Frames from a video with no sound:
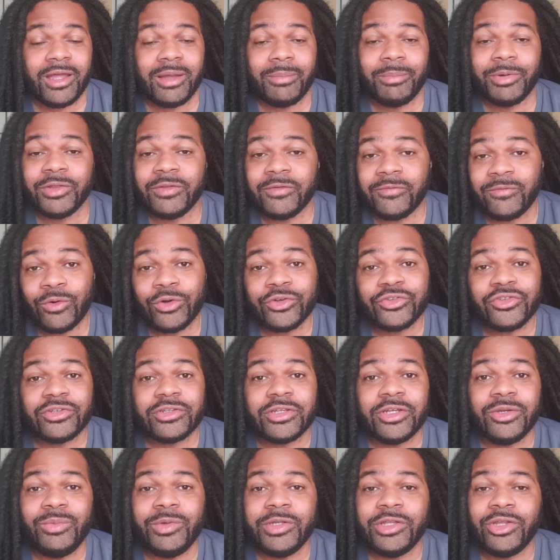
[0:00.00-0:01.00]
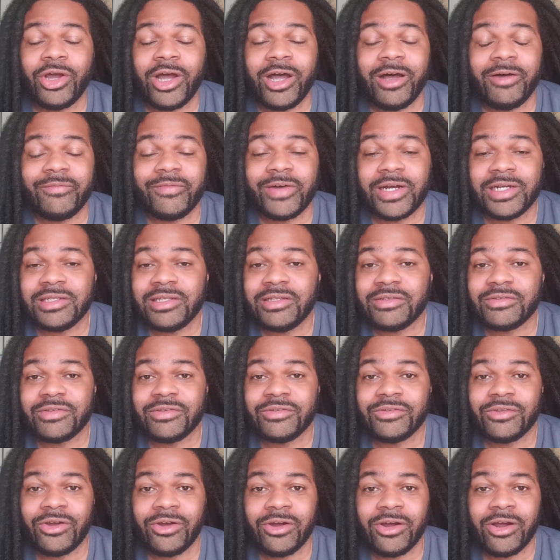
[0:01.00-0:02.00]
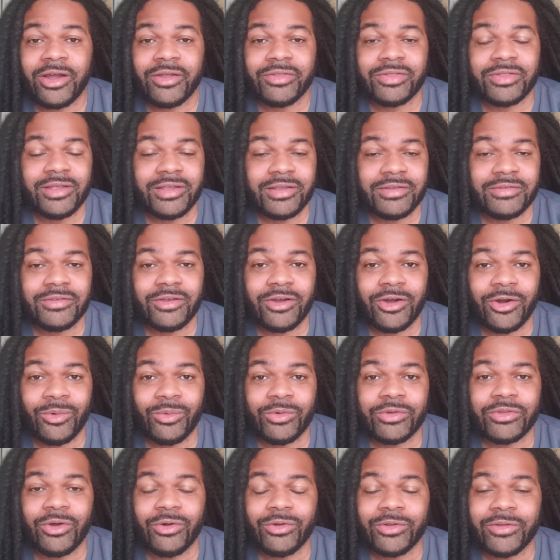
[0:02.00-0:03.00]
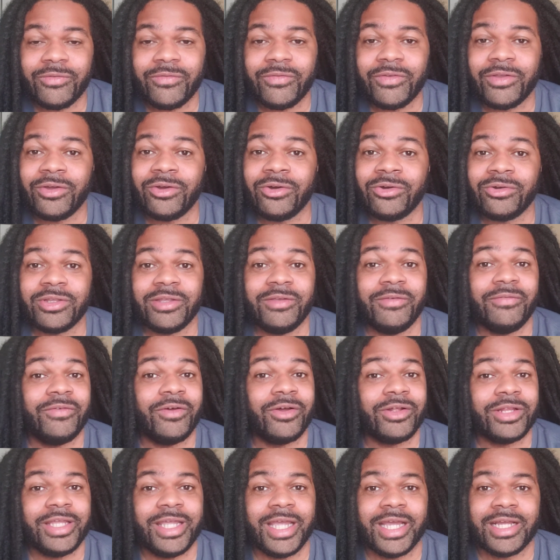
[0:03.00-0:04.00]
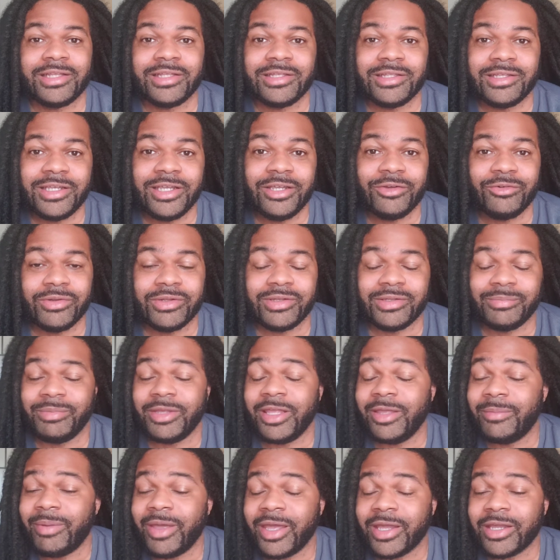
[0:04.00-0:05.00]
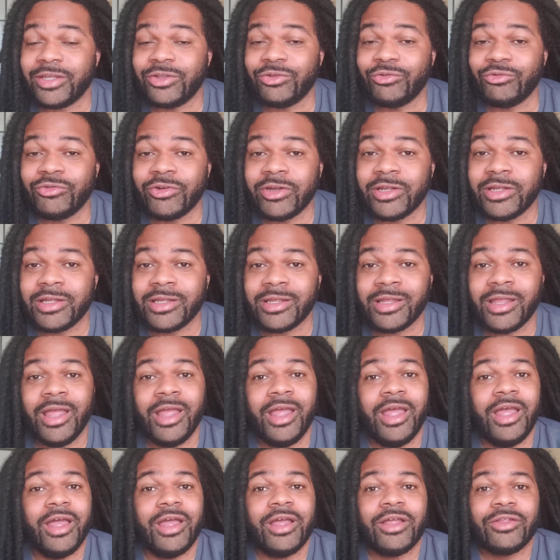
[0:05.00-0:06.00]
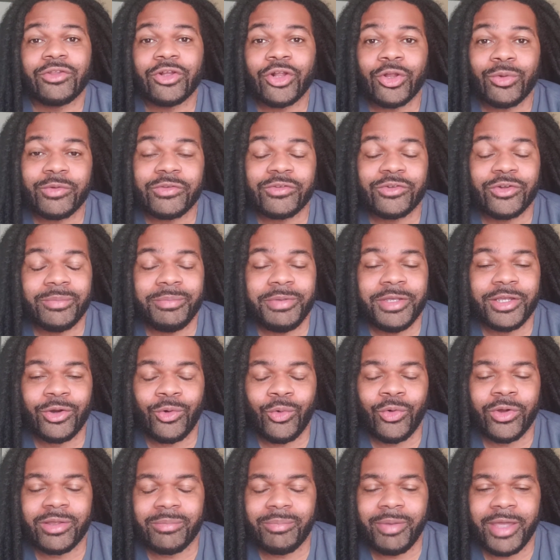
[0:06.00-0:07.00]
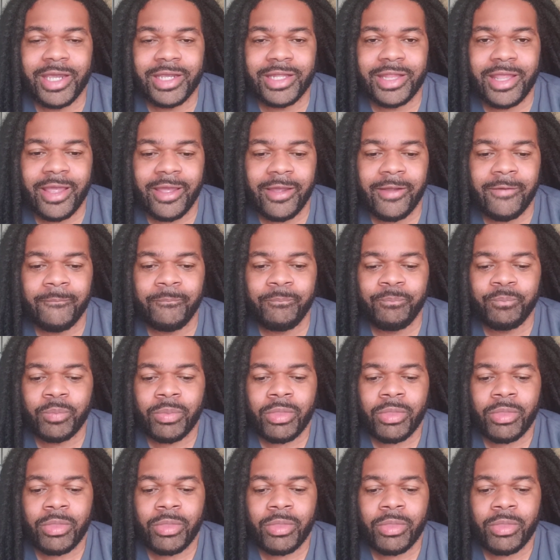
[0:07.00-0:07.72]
But unfortunately, we know how finances are, how things are with Holyfield. He felt he had to get back in the ring. Thought it was going to be a quick payday.